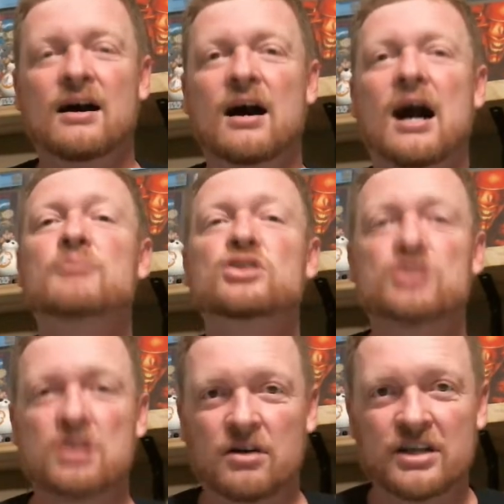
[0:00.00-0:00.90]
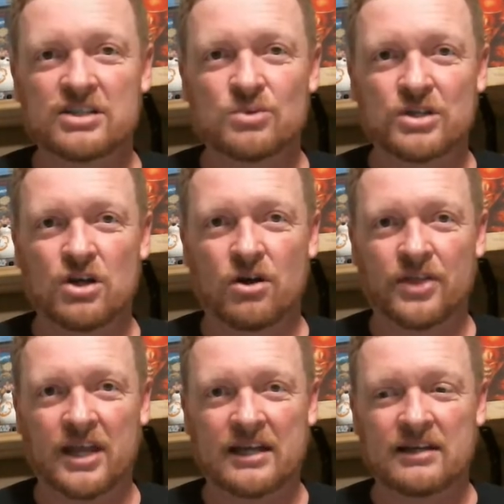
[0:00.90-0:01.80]
I'm just curious what y'all
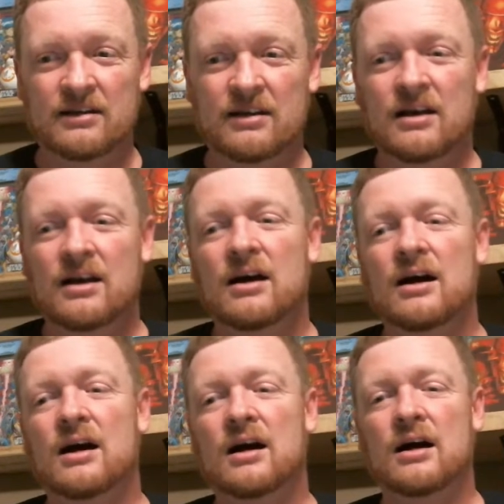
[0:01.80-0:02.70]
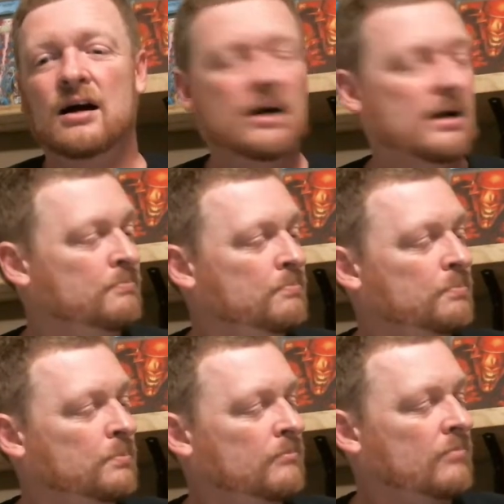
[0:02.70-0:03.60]
think.
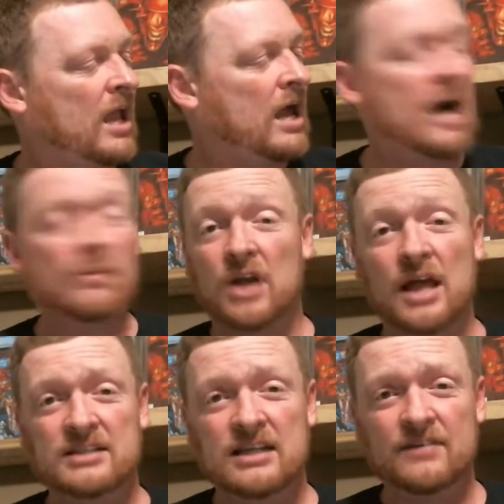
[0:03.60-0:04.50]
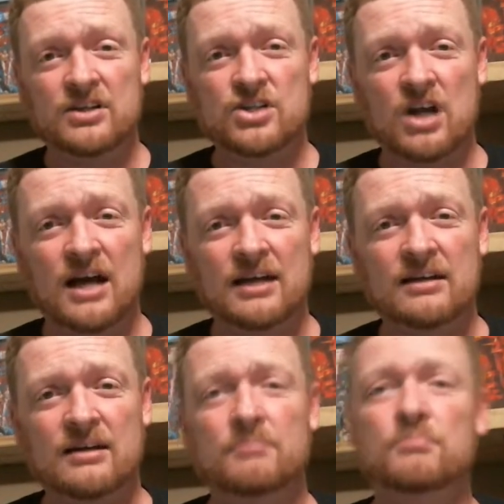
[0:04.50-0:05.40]
I would like to give it a shot,
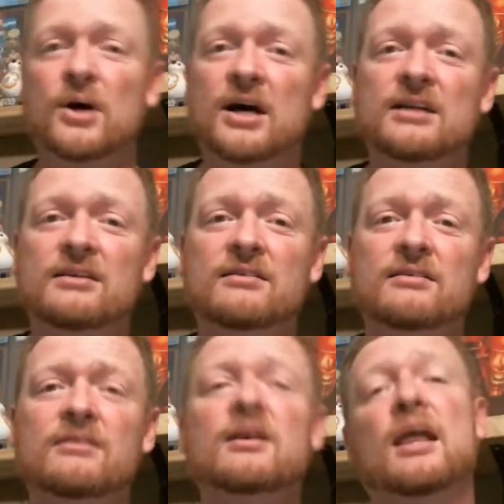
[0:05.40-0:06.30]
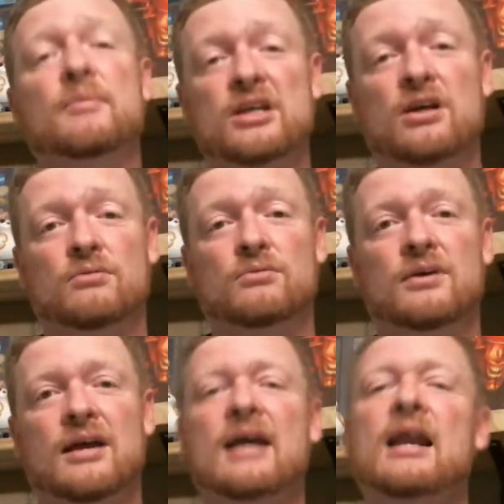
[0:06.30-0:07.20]
but let me know.
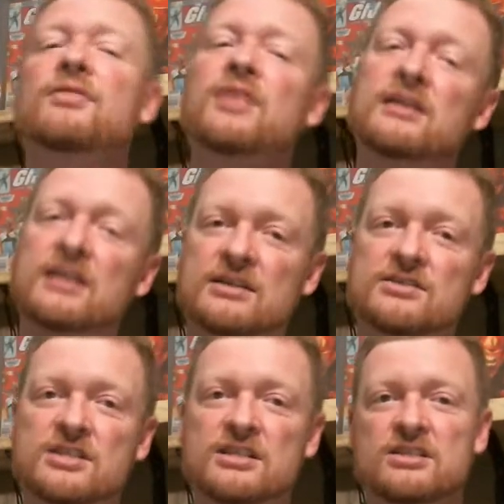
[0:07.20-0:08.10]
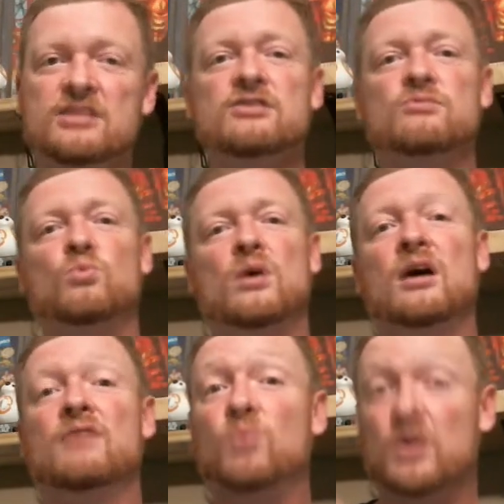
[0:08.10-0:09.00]
And I think the consensus
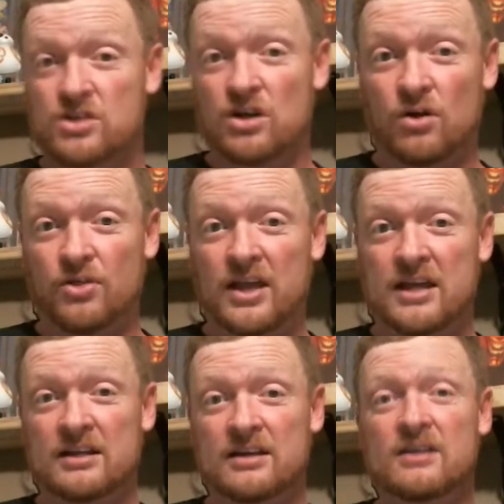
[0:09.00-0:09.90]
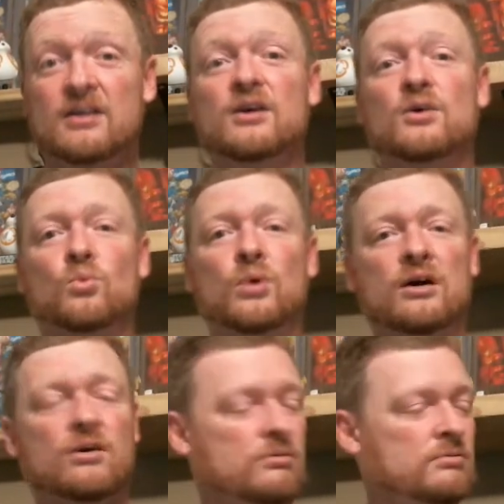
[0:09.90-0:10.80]
of what y'all think
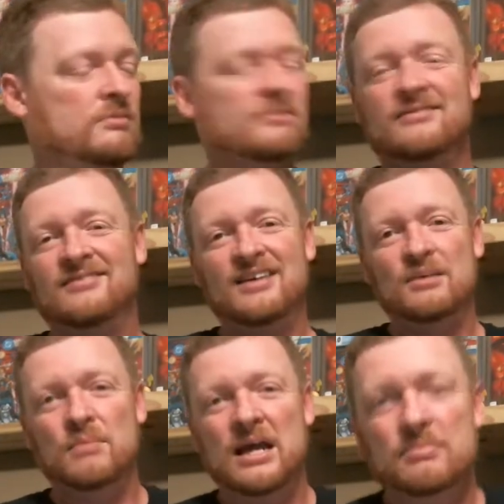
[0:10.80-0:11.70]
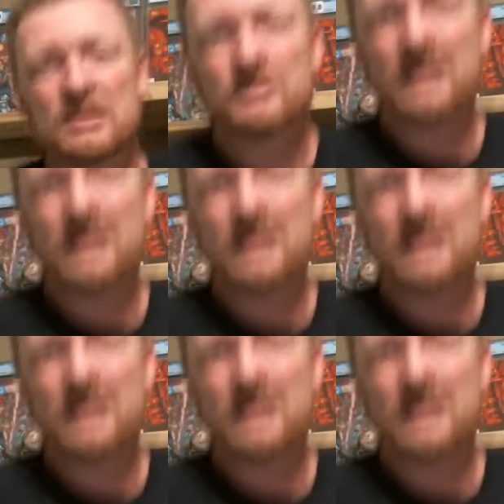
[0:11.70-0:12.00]
will maybe be